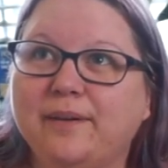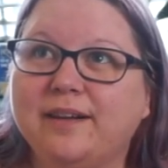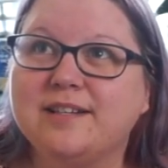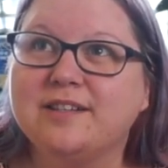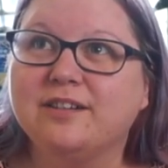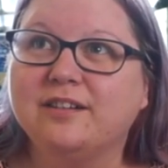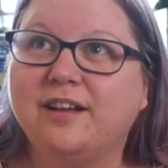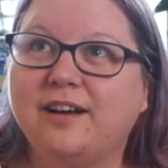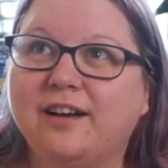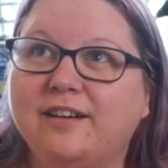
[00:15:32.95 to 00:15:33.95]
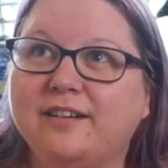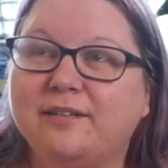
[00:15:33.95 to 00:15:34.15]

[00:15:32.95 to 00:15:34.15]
little uh,